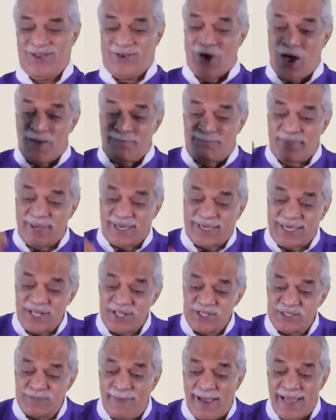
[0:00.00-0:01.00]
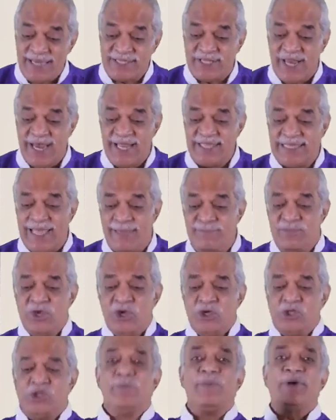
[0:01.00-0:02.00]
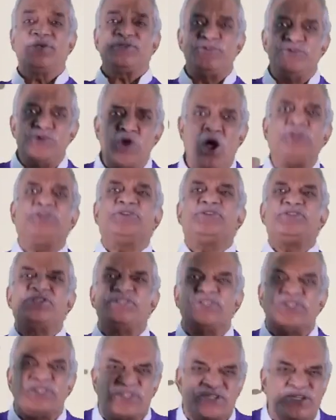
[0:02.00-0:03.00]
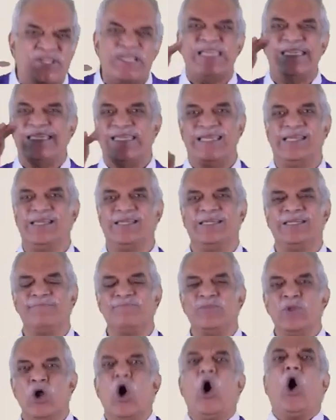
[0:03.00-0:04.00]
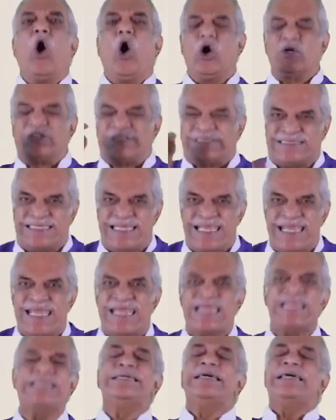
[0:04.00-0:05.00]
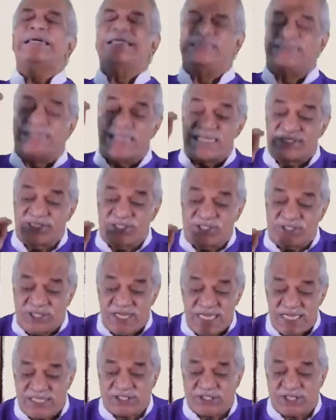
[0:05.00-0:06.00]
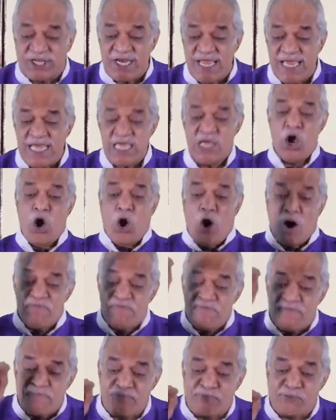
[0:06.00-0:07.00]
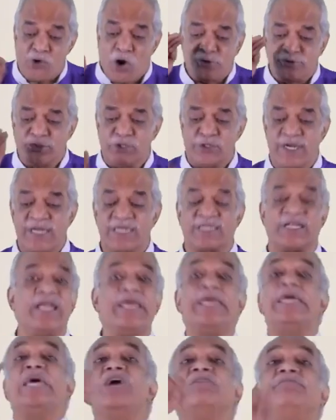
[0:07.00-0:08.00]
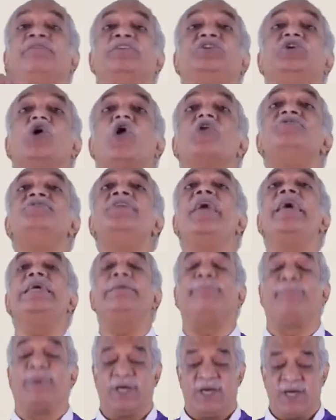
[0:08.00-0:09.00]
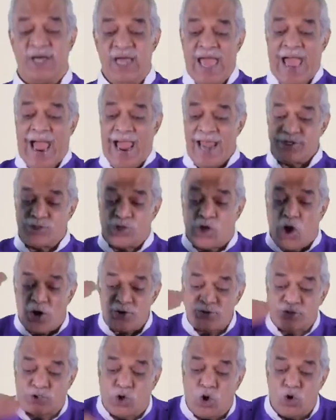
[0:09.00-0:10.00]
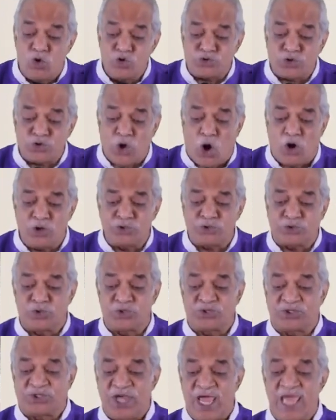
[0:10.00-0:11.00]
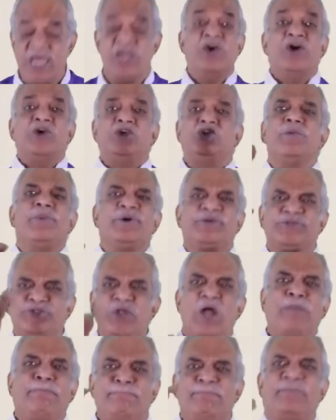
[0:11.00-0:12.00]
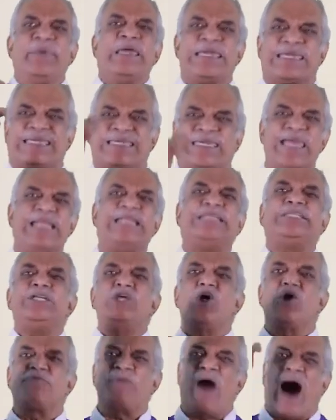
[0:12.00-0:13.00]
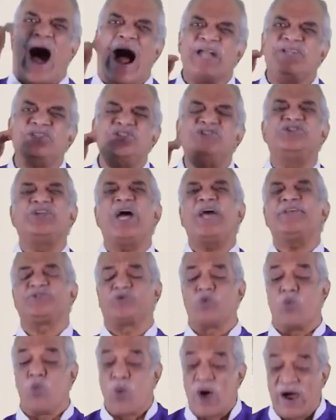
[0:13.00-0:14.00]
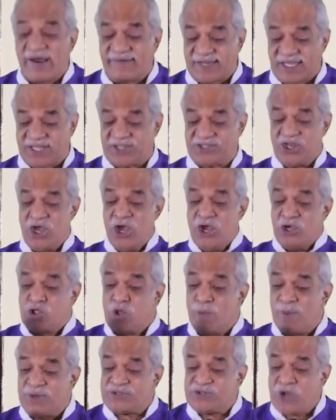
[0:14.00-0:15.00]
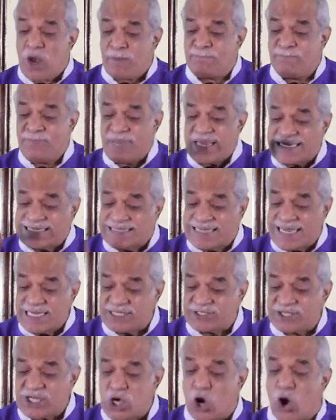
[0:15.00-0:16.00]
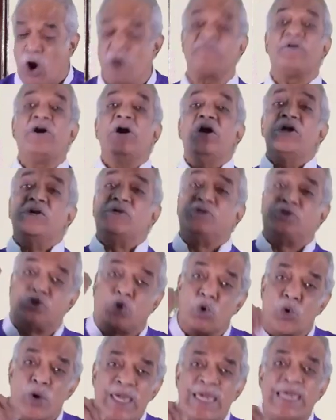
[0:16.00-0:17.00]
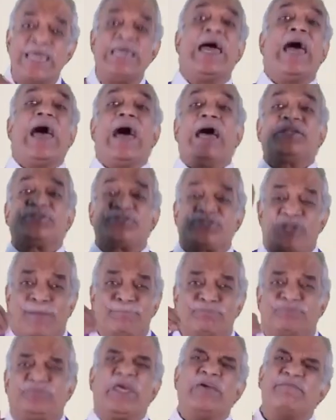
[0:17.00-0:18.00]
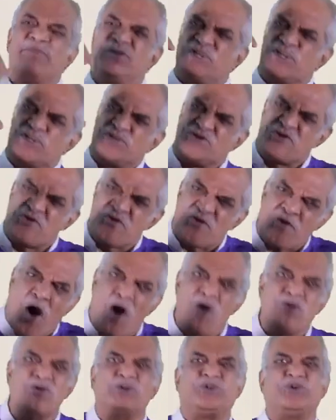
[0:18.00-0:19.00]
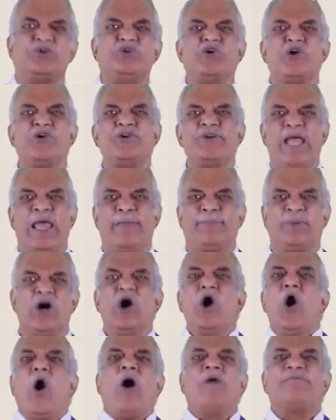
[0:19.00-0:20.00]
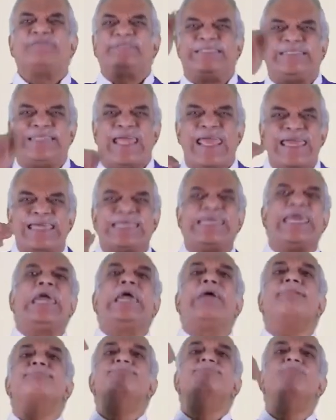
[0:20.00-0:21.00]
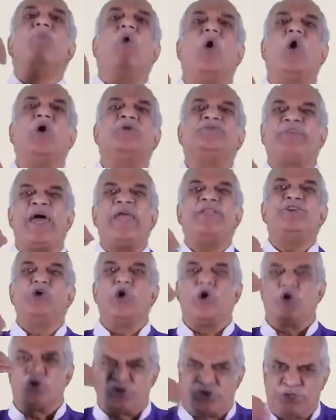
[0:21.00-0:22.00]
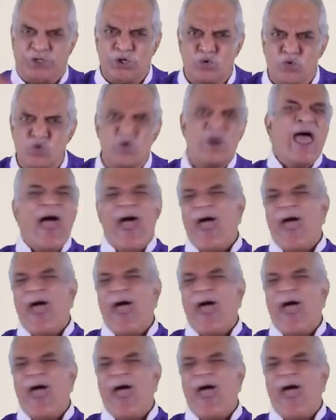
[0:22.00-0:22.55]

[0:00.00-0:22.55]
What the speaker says: God begins by telling them, you must not steal or deal deceitfully or fraudulently with your neighbor. And God goes on to say, you must not be guilty of unjust verdicts. You must not be guilty of doing something which is wrong to your neighbor, of taking more than your due.